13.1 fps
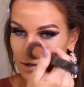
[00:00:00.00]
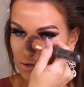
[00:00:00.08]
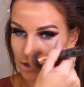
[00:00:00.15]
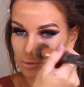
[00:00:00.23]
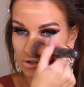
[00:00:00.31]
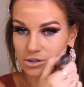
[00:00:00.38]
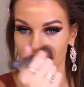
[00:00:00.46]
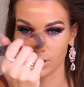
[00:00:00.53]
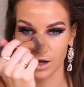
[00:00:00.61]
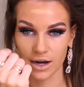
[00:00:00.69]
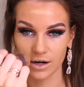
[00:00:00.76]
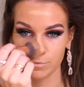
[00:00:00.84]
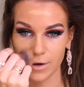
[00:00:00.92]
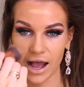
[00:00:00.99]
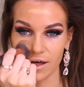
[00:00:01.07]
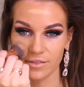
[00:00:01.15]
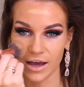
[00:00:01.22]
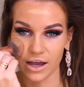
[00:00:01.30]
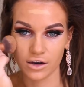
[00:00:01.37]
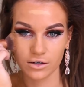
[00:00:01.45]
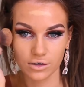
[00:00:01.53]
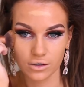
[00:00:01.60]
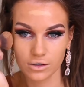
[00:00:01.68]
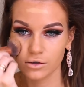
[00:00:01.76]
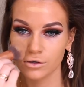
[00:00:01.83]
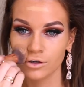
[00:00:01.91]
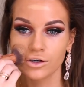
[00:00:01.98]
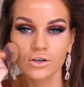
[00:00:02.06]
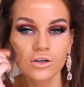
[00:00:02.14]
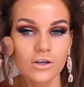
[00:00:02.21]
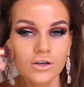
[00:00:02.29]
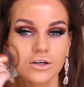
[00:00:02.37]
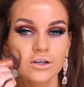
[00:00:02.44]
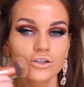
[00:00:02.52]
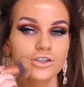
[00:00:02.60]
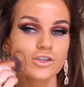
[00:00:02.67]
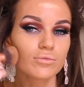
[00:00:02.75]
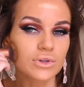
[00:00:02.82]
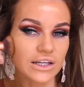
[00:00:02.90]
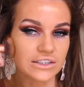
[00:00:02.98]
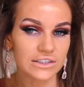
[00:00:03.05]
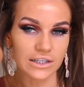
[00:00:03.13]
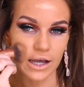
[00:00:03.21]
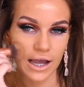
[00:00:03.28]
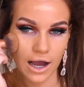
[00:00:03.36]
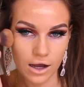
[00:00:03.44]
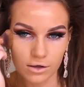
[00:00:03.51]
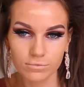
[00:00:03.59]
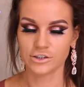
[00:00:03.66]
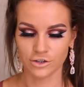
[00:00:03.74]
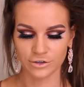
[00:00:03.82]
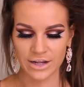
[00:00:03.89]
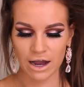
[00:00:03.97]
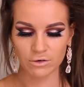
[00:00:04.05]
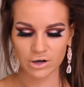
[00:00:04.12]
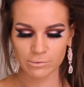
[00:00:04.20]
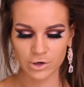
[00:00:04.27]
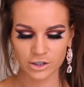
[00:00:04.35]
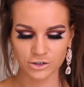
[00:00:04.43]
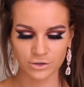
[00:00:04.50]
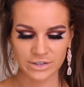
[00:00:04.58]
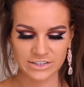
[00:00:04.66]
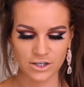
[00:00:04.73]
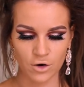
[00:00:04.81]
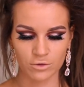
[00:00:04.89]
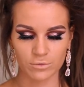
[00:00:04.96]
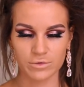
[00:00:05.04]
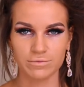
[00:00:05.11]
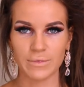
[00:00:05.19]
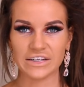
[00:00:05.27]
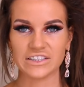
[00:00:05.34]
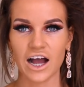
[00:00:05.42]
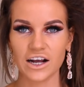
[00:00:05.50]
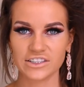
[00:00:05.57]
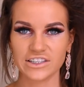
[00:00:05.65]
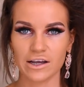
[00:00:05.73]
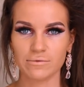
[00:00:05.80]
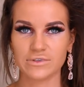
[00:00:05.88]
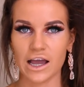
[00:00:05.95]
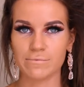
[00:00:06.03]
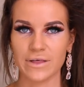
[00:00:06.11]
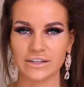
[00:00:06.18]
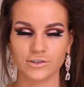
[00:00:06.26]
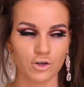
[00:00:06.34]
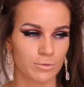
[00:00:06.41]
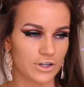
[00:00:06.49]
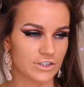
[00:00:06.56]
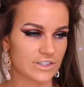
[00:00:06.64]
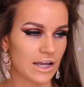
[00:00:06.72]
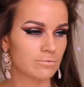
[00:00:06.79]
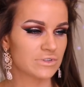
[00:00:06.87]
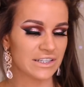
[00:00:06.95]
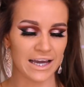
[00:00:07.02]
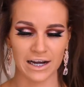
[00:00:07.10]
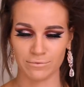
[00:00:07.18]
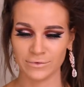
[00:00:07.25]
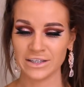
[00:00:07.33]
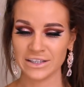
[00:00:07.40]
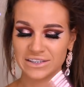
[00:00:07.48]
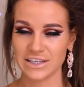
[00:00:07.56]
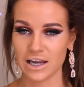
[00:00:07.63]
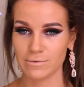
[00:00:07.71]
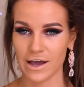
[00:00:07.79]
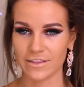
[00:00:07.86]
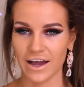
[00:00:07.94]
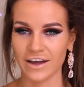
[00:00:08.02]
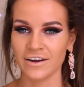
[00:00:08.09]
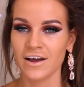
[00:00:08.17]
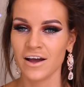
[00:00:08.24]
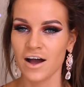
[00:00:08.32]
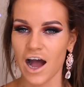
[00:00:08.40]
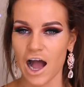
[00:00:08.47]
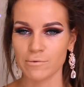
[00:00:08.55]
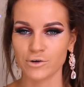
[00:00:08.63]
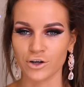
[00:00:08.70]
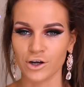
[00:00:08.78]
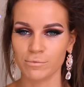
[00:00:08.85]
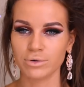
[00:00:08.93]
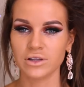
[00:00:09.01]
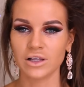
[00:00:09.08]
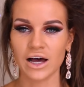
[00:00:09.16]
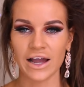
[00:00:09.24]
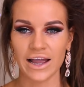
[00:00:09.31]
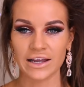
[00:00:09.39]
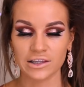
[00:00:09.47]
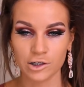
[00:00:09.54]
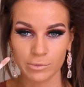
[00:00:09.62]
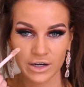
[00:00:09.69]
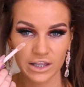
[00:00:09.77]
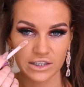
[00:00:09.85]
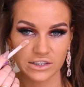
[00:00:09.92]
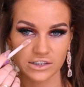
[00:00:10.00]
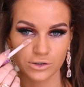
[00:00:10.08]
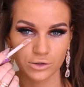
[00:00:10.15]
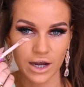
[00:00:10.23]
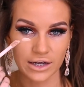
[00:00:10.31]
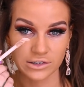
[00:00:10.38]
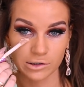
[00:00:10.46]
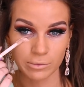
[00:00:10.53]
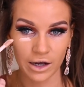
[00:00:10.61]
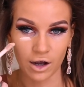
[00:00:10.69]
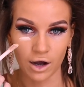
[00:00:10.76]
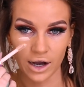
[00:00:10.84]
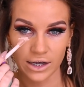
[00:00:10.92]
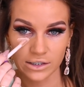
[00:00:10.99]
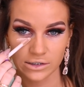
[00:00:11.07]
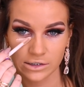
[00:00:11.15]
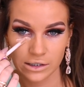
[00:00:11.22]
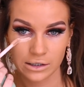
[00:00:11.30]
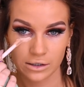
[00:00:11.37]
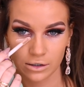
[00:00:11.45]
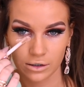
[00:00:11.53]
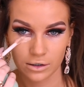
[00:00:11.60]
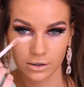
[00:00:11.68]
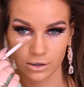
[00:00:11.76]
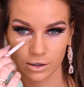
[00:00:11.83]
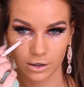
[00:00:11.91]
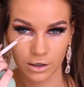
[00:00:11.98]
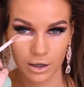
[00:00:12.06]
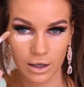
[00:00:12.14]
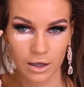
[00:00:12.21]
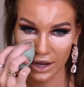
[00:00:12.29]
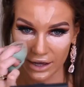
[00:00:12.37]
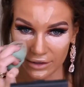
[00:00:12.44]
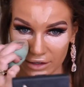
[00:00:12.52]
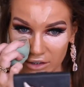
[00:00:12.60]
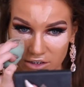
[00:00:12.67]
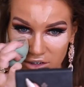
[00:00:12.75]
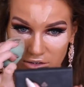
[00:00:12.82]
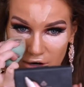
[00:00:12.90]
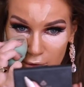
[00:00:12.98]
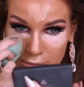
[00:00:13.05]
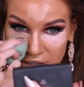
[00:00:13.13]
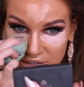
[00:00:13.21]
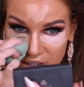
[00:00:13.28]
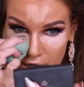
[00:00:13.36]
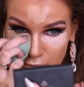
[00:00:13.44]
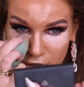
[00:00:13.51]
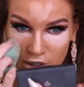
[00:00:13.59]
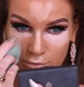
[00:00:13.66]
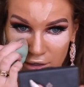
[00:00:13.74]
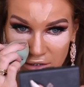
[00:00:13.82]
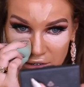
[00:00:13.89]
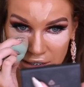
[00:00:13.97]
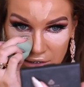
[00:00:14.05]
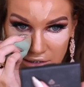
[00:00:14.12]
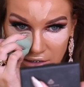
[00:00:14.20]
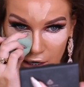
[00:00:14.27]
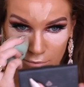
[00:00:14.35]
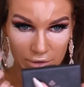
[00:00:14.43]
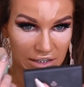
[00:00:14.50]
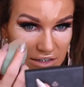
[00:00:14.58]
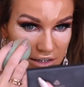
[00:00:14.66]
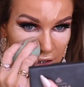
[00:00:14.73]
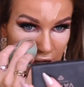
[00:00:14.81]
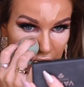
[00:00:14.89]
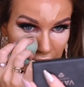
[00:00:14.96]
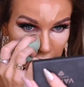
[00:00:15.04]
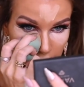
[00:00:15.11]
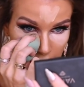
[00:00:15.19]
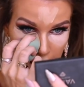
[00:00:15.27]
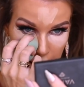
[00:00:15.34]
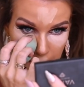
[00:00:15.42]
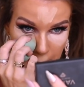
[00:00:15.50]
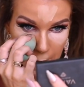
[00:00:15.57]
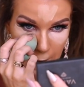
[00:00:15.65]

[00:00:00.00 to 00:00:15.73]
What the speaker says: So I'm just going to kind of pat that to blend it out. So now what I'm going to do is go in with my Tarte Shape Tape that's almost empty, and I'm really sad about that. I'm going to apply a little bit of this to under my eyes and then just grab my damp beauty blender and start blending that out.